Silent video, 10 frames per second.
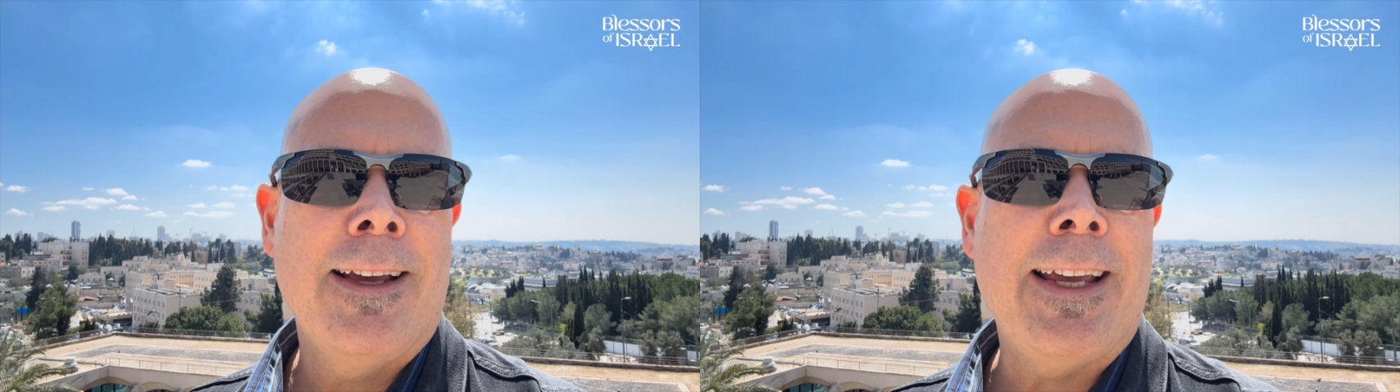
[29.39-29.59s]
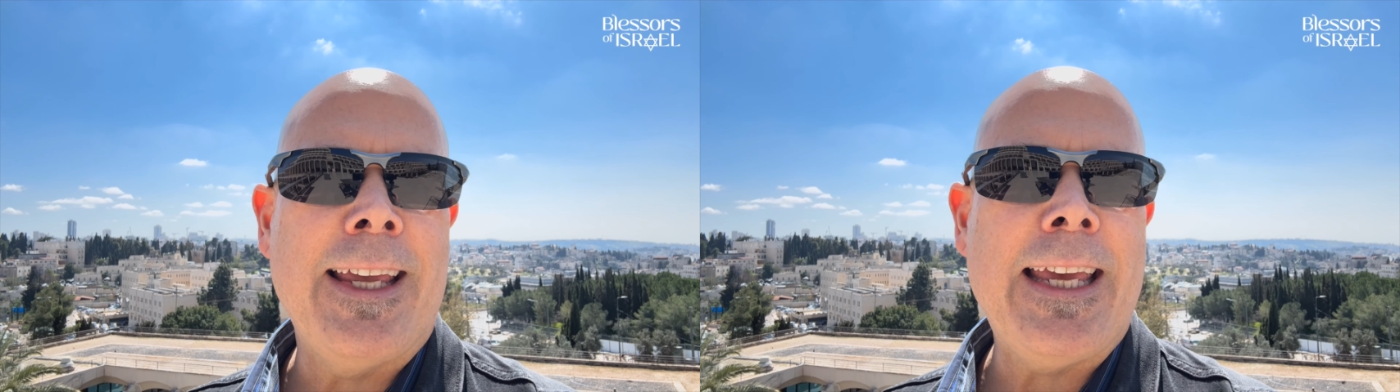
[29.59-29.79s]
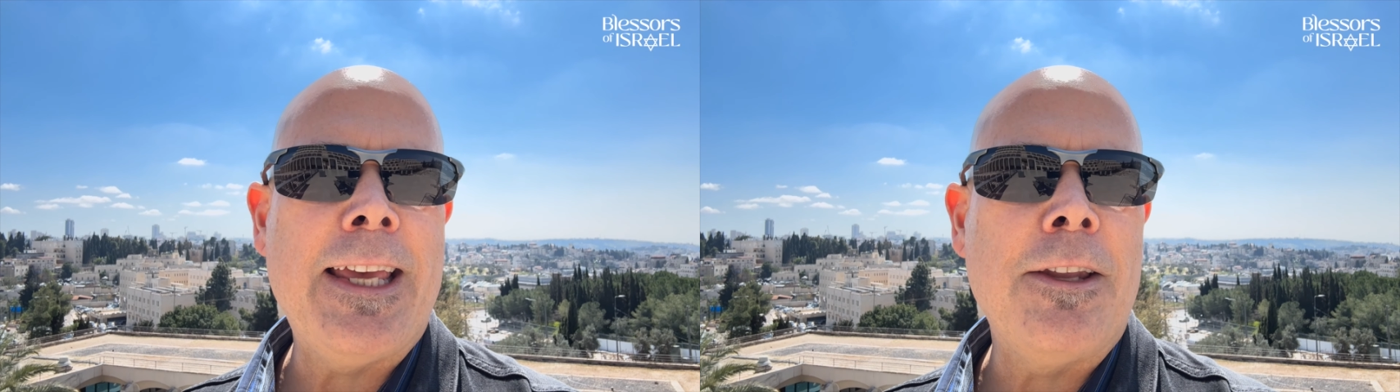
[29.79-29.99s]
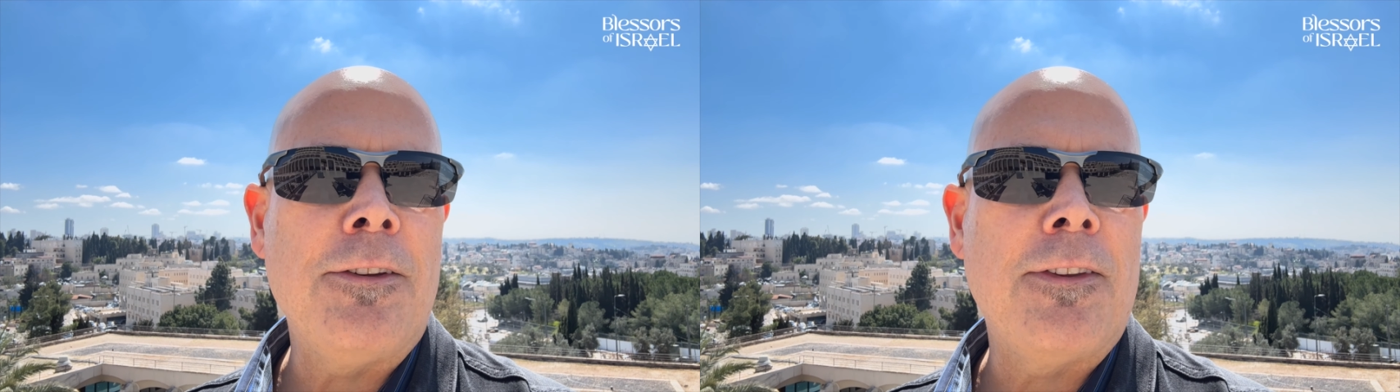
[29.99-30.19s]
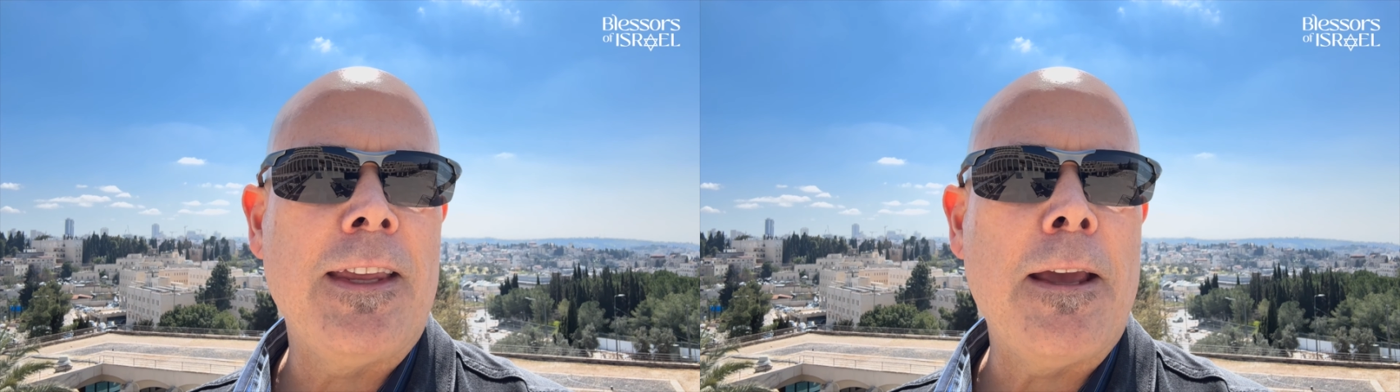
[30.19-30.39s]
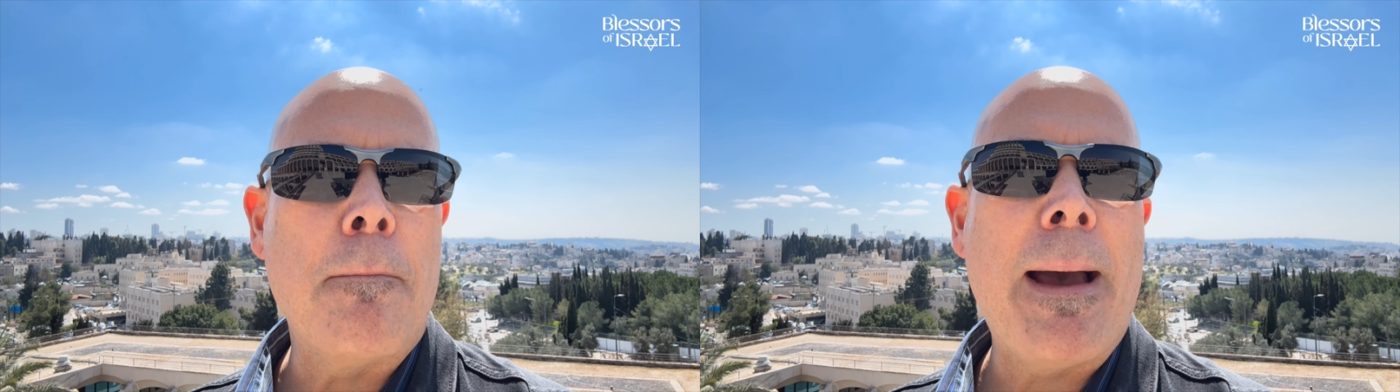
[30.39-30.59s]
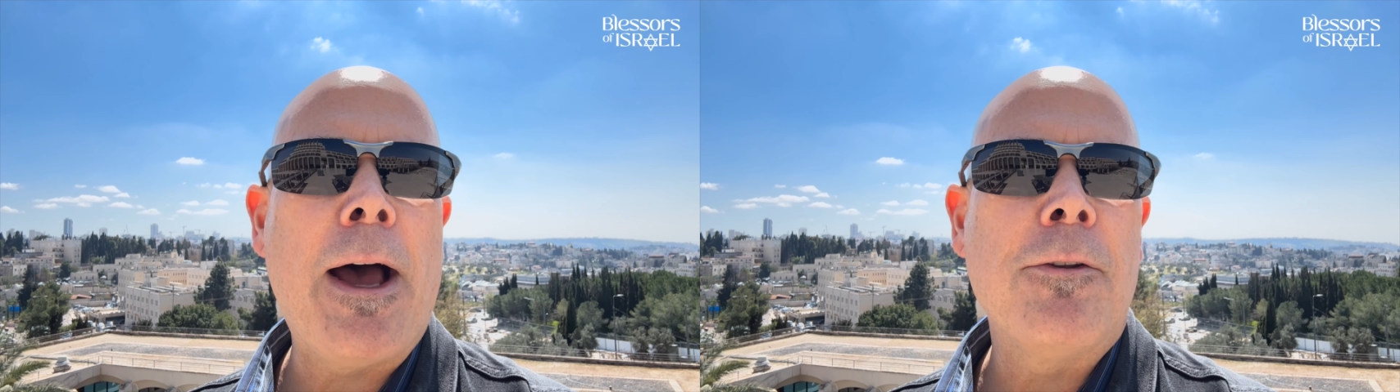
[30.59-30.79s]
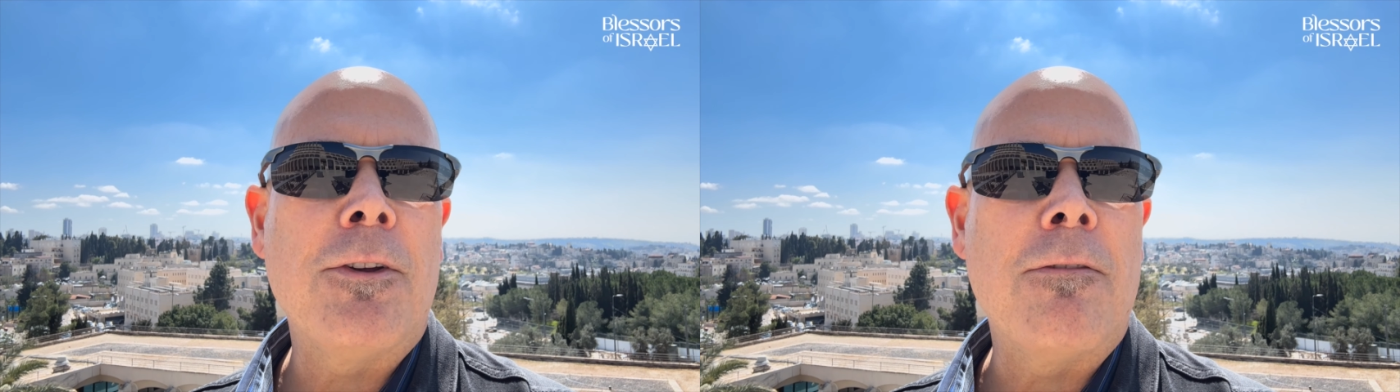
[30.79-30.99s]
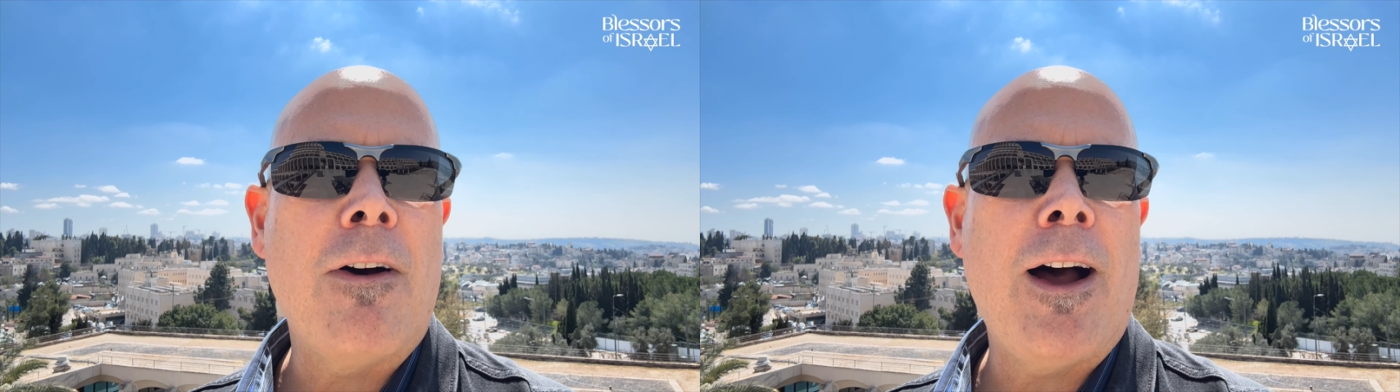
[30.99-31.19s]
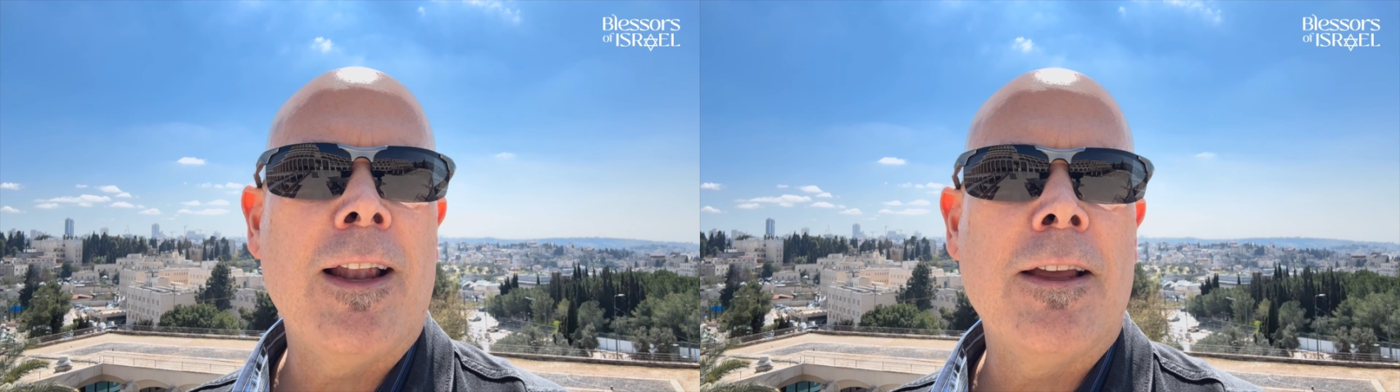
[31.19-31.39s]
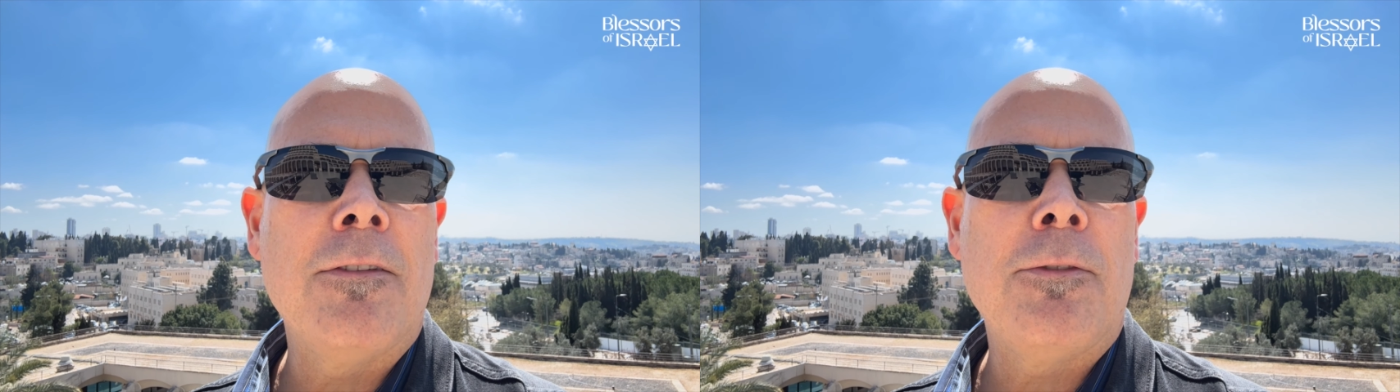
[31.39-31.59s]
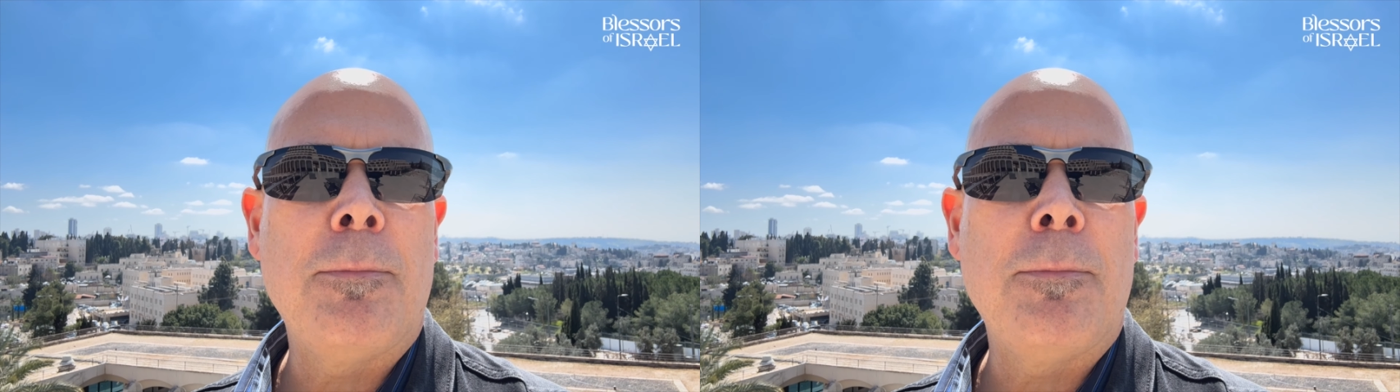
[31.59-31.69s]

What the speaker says: is the Mount of Olives.